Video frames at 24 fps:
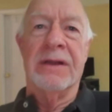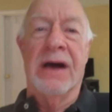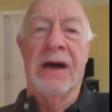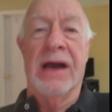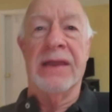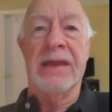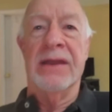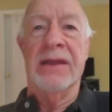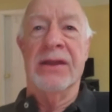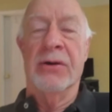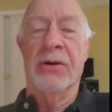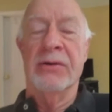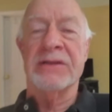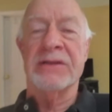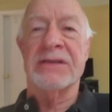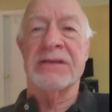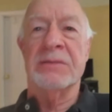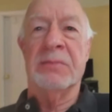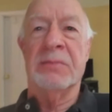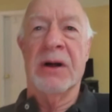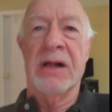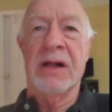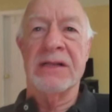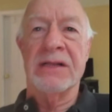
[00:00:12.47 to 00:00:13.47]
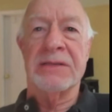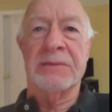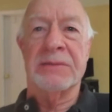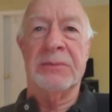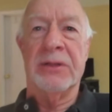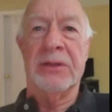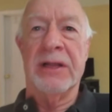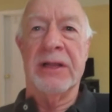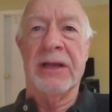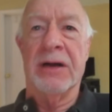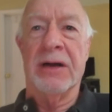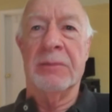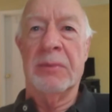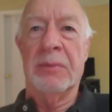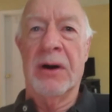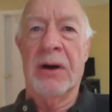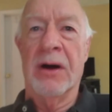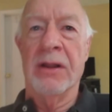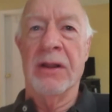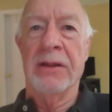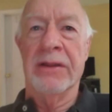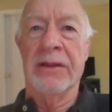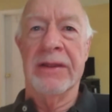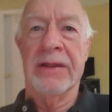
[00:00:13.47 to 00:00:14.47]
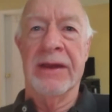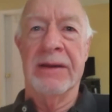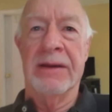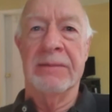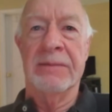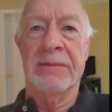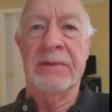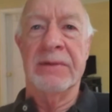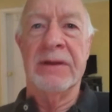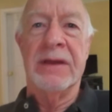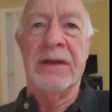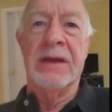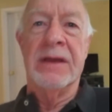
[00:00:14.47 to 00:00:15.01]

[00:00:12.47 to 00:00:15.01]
I know it's impossible to help all of them.